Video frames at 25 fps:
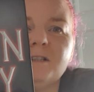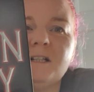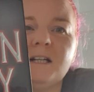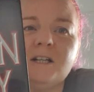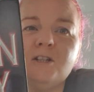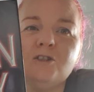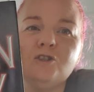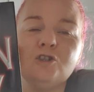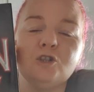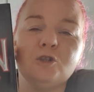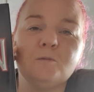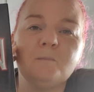and it
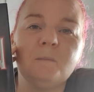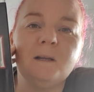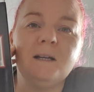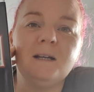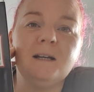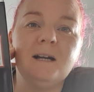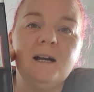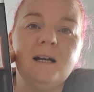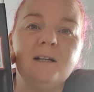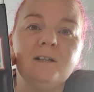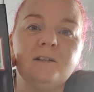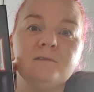had just been
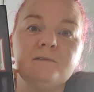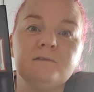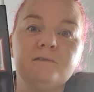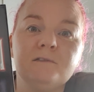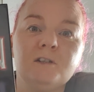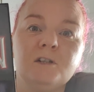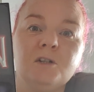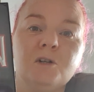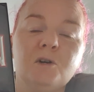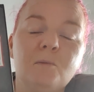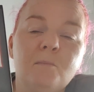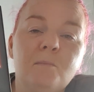kind of
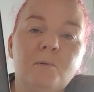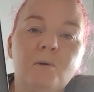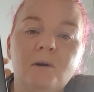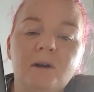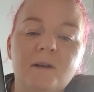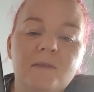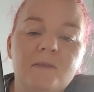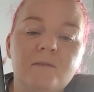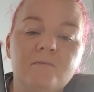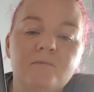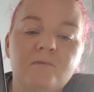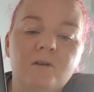put
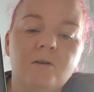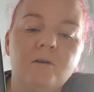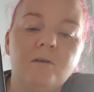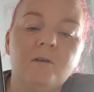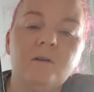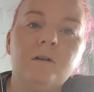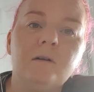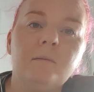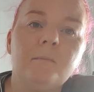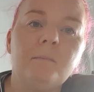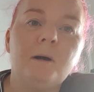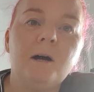in the
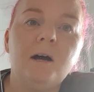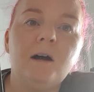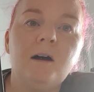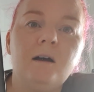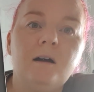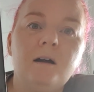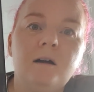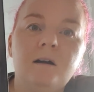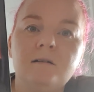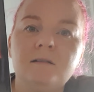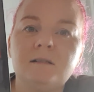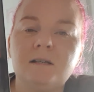wrong
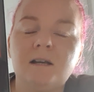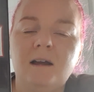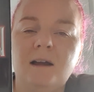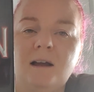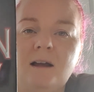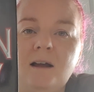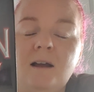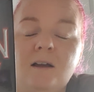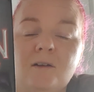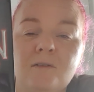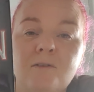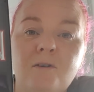part.
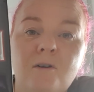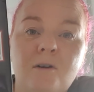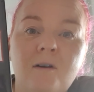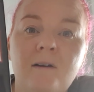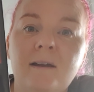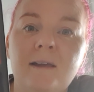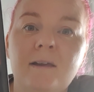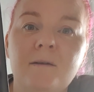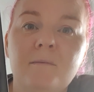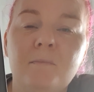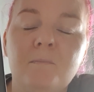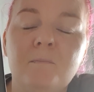I
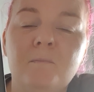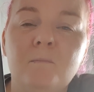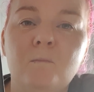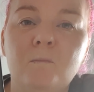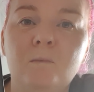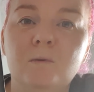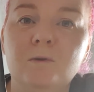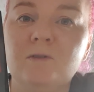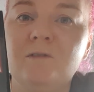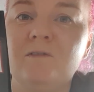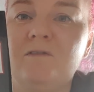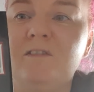thought it
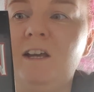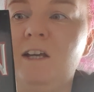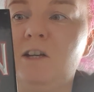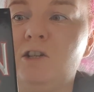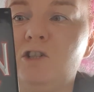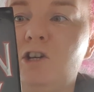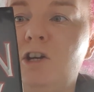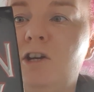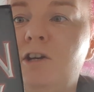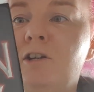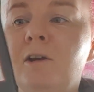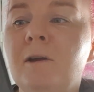was
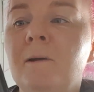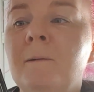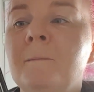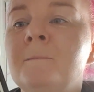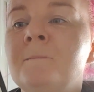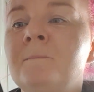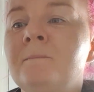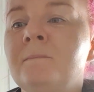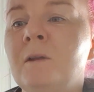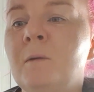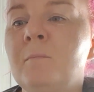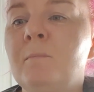fiction,
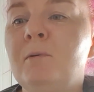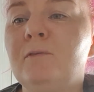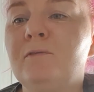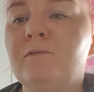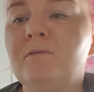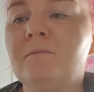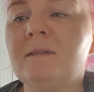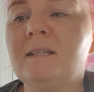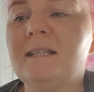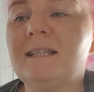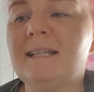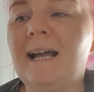but
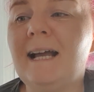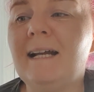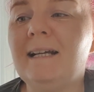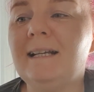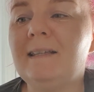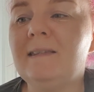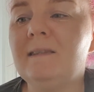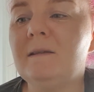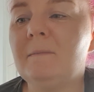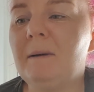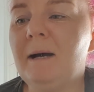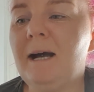from
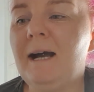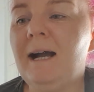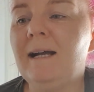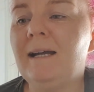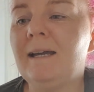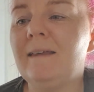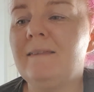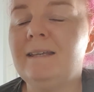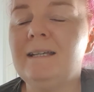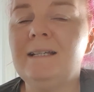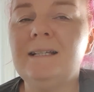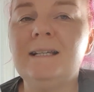scanning the
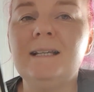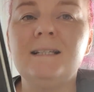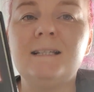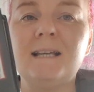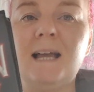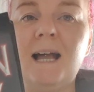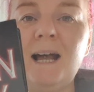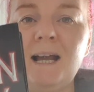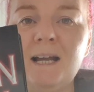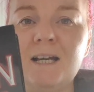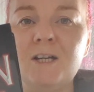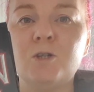back, this is
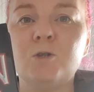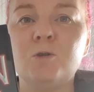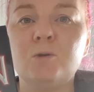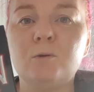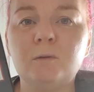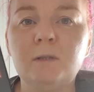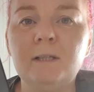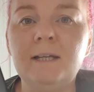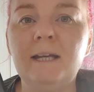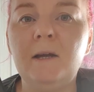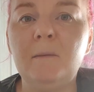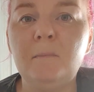
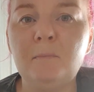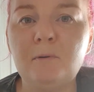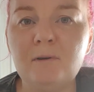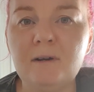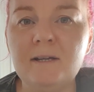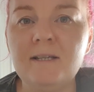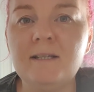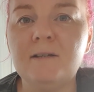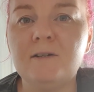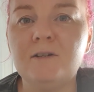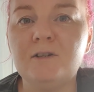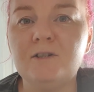actually a
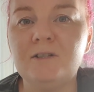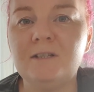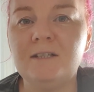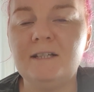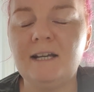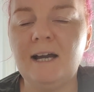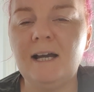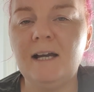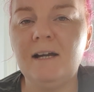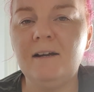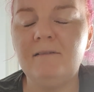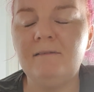prisoner's
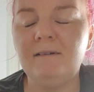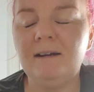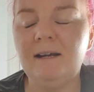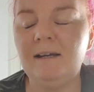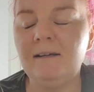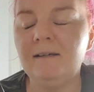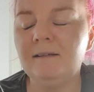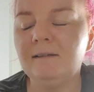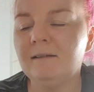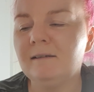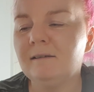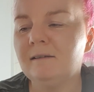
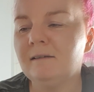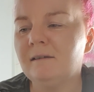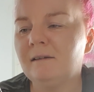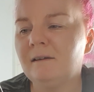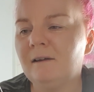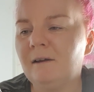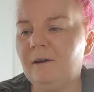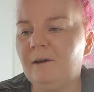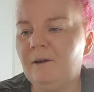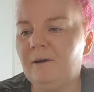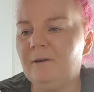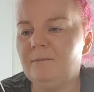diary
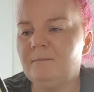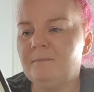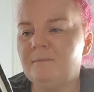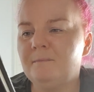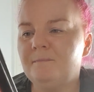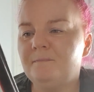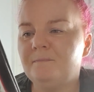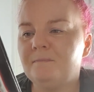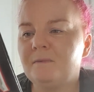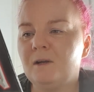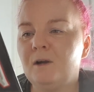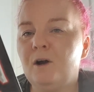
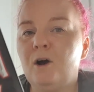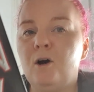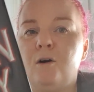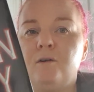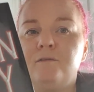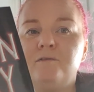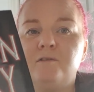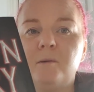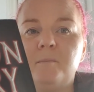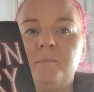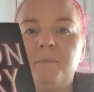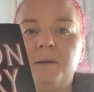
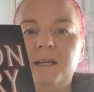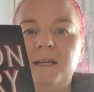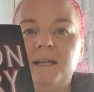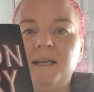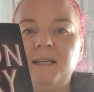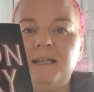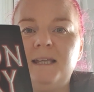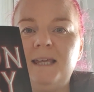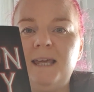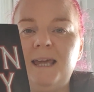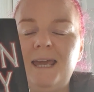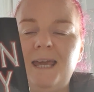of
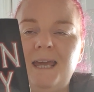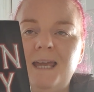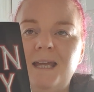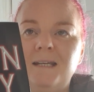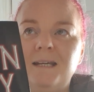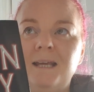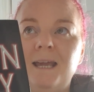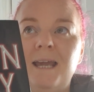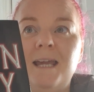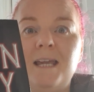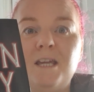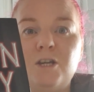being
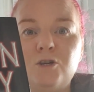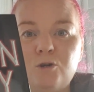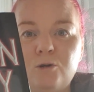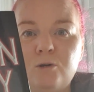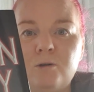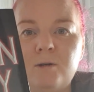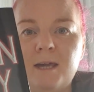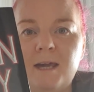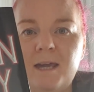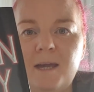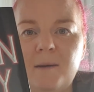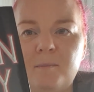in a
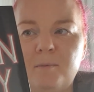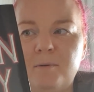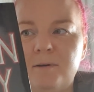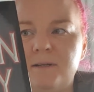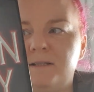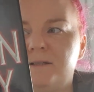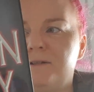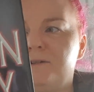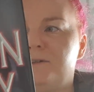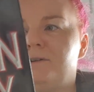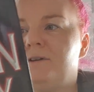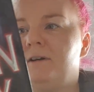UK
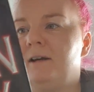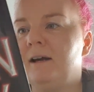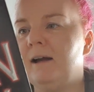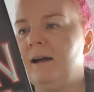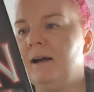prison